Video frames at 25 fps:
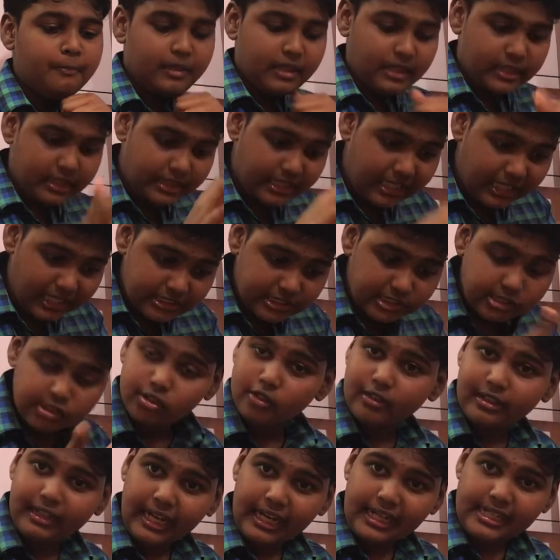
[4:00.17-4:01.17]
these
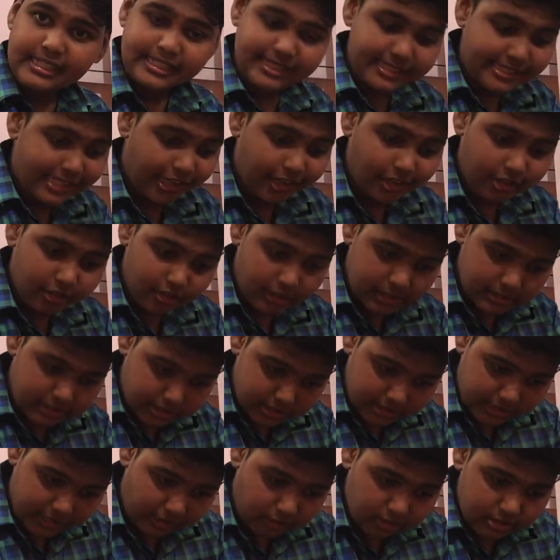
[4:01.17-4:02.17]
two lands, they
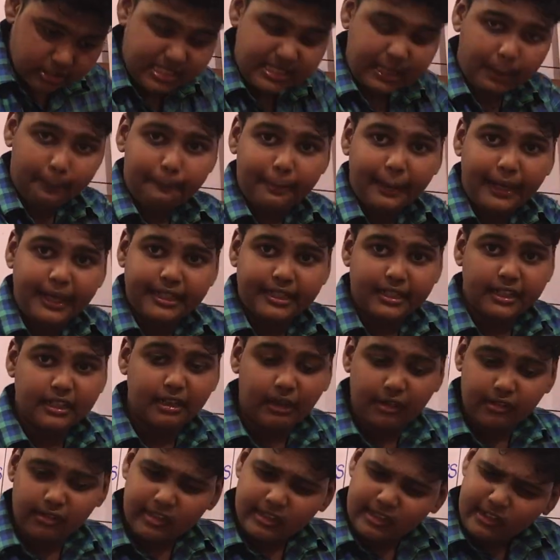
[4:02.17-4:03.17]
got separated
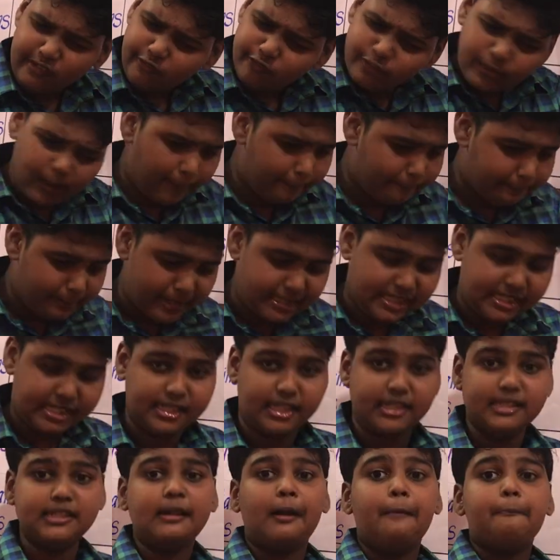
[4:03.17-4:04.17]
into different
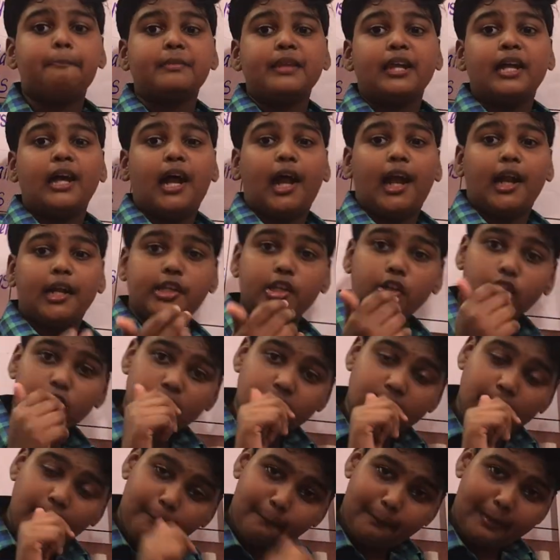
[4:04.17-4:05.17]
pieces due
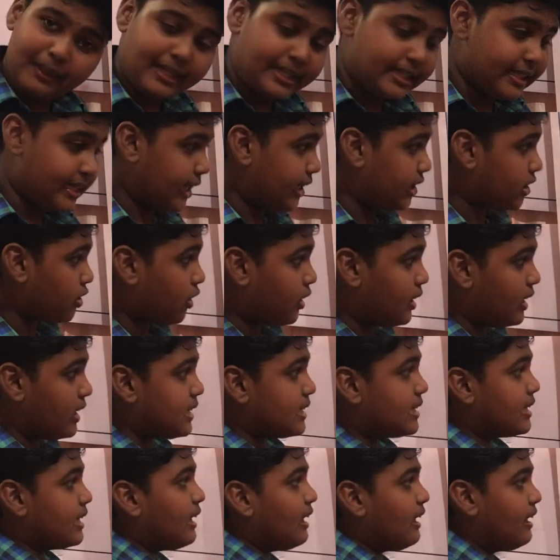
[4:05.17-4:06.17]
to the plate
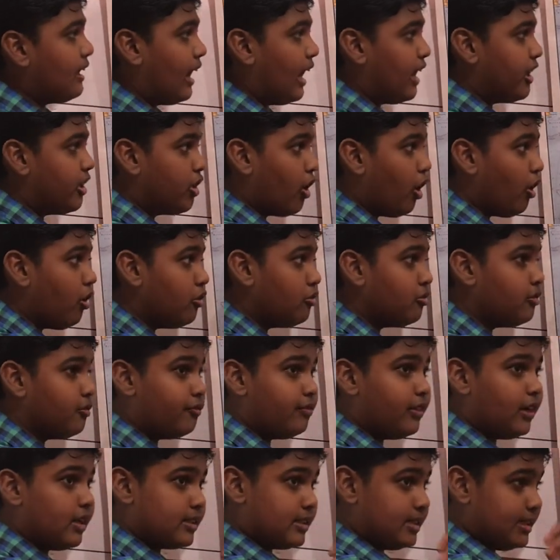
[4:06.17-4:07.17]
tectonics, and now
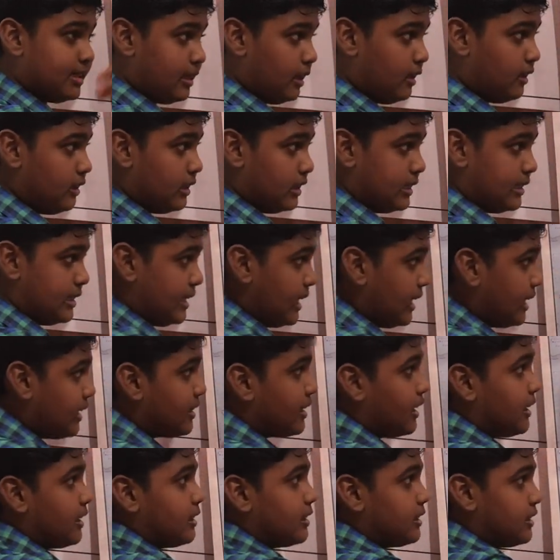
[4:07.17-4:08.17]
we are seeing
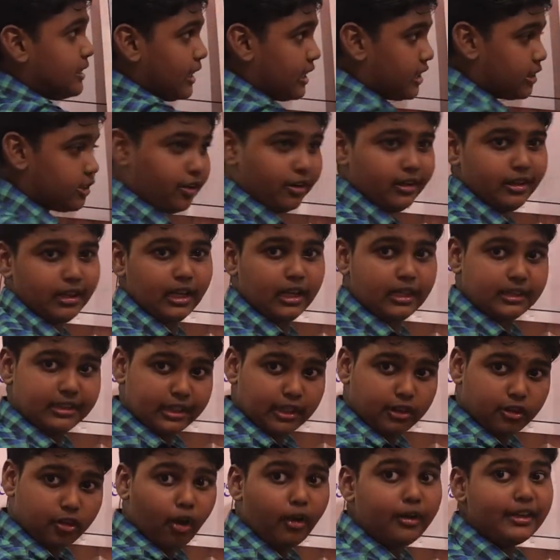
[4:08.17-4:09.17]
the
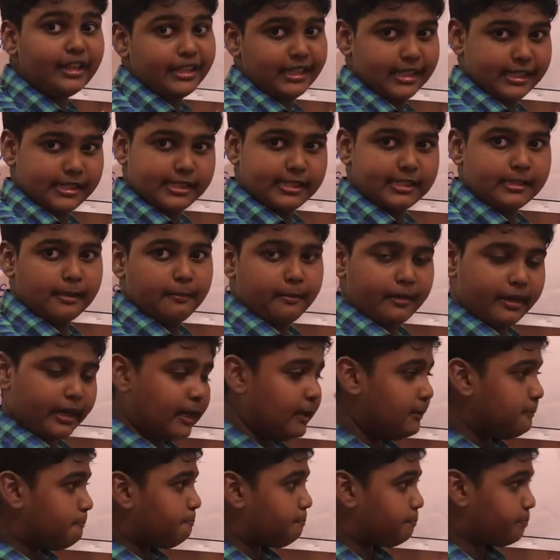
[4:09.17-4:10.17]
continents,
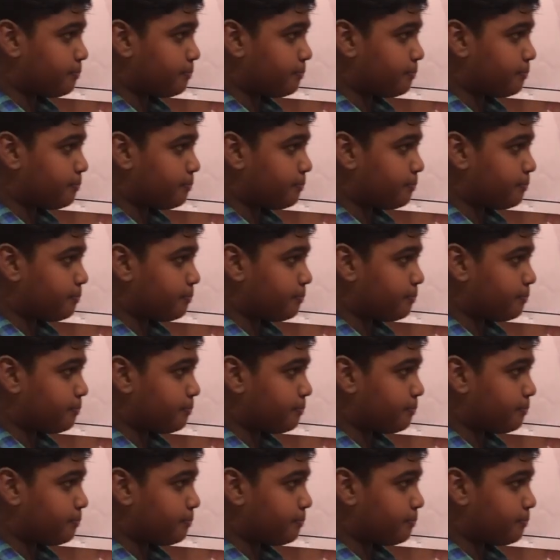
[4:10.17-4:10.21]
right?